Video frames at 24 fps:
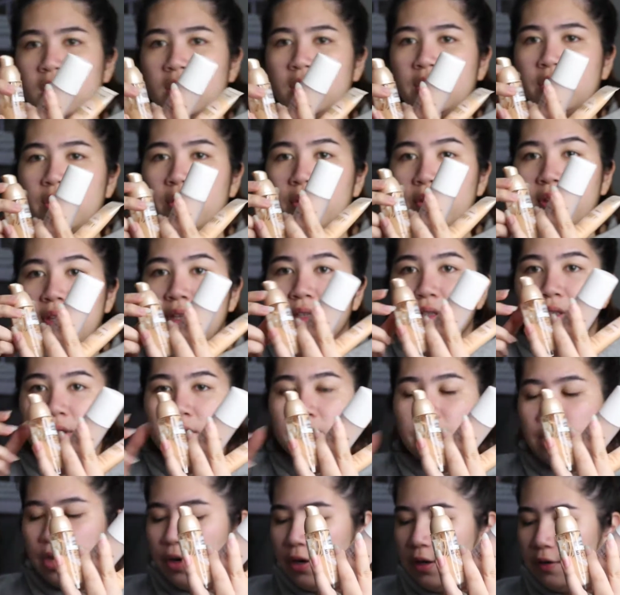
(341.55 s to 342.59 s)
So these are
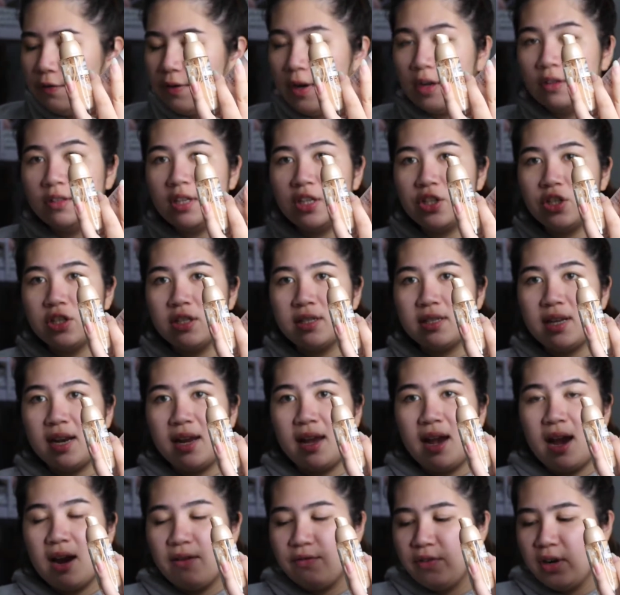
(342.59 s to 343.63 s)
the current foundations that I
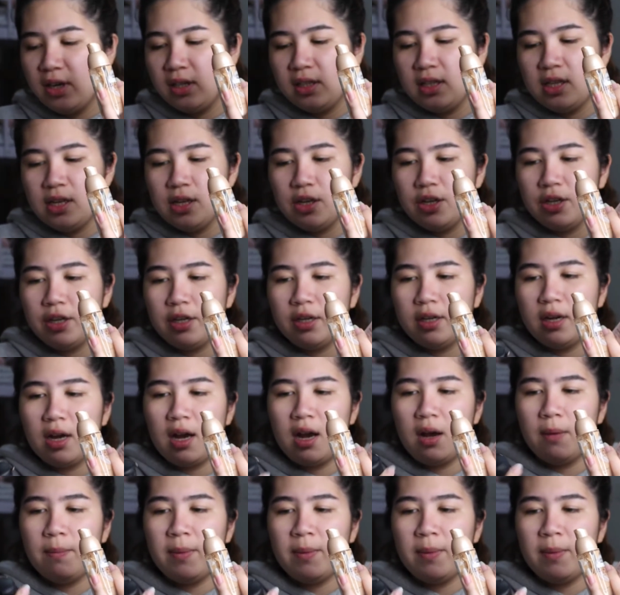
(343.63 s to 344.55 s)
have right here.